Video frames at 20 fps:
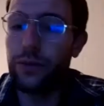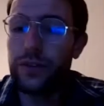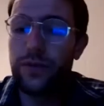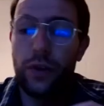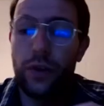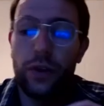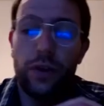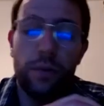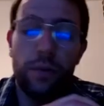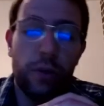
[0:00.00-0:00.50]

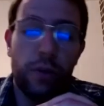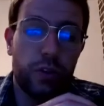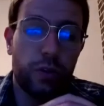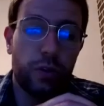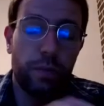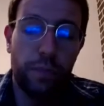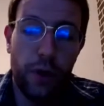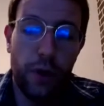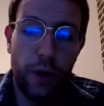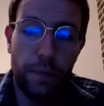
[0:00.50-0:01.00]
it was for a
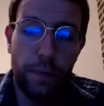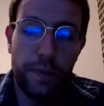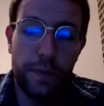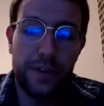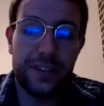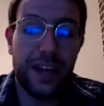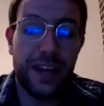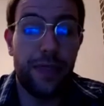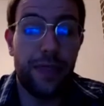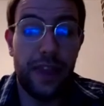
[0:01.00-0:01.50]
commercial
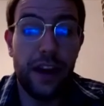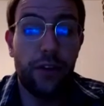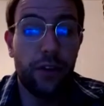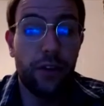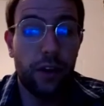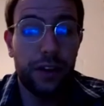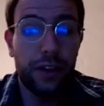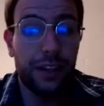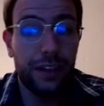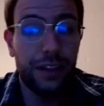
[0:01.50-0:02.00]
purpose, and
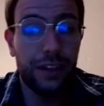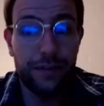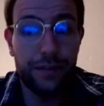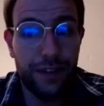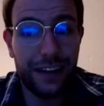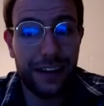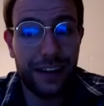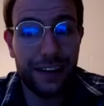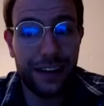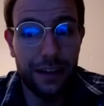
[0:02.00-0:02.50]
they're not, in
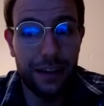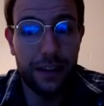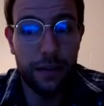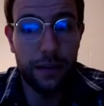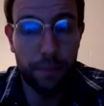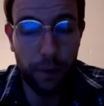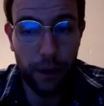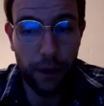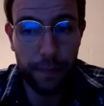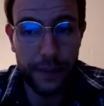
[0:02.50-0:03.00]
fact, in
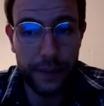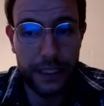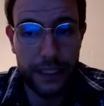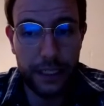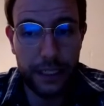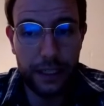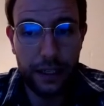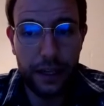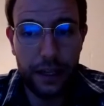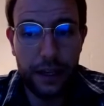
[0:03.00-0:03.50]
the
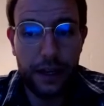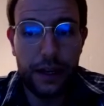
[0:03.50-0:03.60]
property.